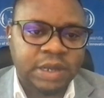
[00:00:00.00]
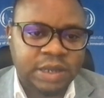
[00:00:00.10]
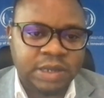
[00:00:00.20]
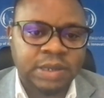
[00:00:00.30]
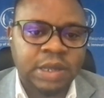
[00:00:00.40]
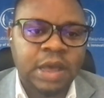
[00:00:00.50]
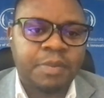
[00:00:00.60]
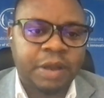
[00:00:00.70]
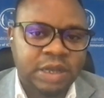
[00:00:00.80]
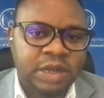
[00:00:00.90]
sectors,
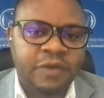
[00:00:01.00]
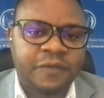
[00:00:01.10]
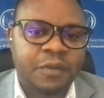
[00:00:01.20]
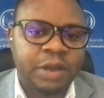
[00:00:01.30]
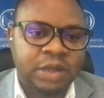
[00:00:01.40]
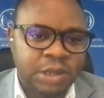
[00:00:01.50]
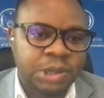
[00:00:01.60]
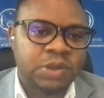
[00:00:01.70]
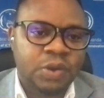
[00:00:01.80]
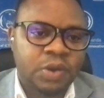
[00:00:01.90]
particularly from a
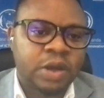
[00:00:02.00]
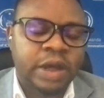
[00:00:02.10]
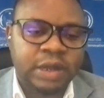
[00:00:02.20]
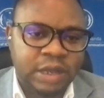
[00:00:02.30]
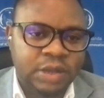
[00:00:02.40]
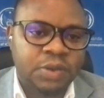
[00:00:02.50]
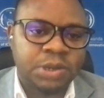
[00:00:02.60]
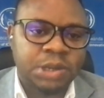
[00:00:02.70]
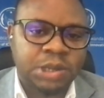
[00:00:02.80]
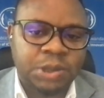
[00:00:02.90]
digital
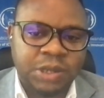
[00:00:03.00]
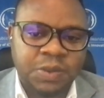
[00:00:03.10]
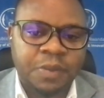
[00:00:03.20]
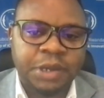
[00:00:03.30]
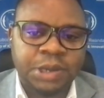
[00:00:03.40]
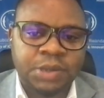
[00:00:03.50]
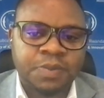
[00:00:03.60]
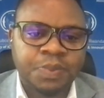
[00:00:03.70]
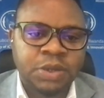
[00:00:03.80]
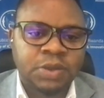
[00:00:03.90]
technology
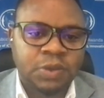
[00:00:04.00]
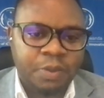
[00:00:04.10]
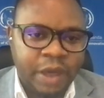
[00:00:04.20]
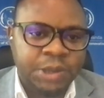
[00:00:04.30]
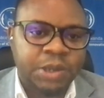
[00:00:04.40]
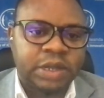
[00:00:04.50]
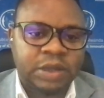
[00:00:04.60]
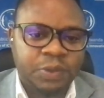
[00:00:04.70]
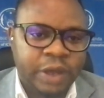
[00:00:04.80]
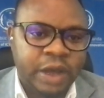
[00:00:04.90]
transformation, to make sure
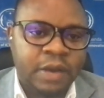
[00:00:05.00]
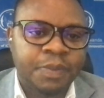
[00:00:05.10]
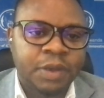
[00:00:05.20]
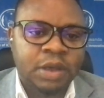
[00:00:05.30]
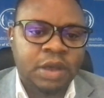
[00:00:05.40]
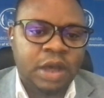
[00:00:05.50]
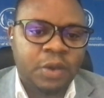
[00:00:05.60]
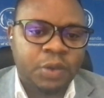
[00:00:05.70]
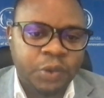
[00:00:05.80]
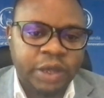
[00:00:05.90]
that we are
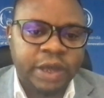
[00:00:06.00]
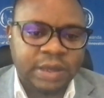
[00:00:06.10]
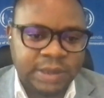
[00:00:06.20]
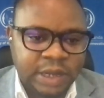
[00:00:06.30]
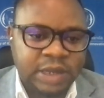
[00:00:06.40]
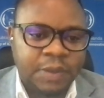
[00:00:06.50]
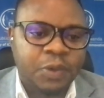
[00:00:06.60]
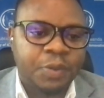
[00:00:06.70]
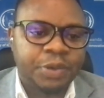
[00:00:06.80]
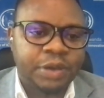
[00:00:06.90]
looking at the
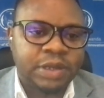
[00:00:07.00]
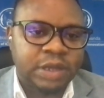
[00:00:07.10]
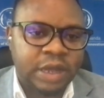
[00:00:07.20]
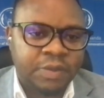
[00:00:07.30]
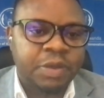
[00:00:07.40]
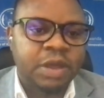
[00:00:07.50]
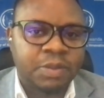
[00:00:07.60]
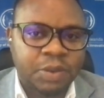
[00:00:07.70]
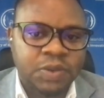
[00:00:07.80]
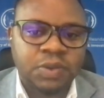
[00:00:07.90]
startup community and
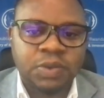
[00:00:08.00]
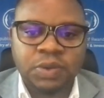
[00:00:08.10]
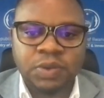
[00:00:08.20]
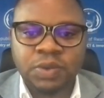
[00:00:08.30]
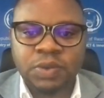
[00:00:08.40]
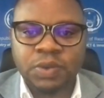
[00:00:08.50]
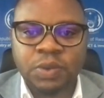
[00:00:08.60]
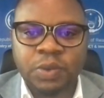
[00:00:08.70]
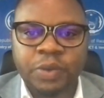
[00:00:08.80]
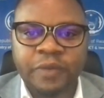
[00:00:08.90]
being able to
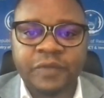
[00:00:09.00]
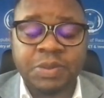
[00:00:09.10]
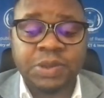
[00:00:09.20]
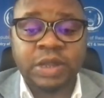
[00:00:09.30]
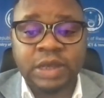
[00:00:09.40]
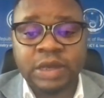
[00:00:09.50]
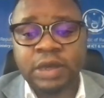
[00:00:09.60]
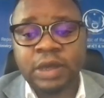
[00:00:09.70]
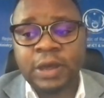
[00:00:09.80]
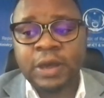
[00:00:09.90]
work with them. So I
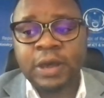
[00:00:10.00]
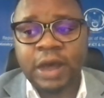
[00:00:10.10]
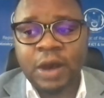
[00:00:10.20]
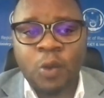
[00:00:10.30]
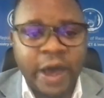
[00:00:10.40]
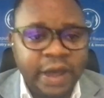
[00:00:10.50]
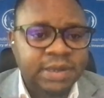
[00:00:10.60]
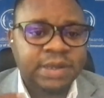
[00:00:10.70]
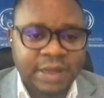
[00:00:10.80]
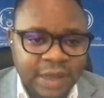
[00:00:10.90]
think
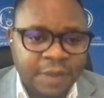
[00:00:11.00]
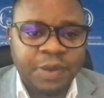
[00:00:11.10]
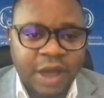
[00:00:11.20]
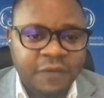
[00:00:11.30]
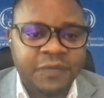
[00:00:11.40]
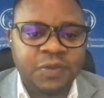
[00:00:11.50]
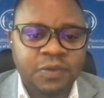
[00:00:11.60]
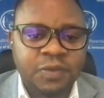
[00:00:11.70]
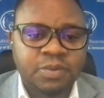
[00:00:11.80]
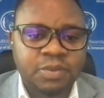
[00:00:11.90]
while startups have
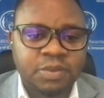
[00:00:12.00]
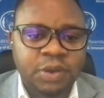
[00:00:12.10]
to,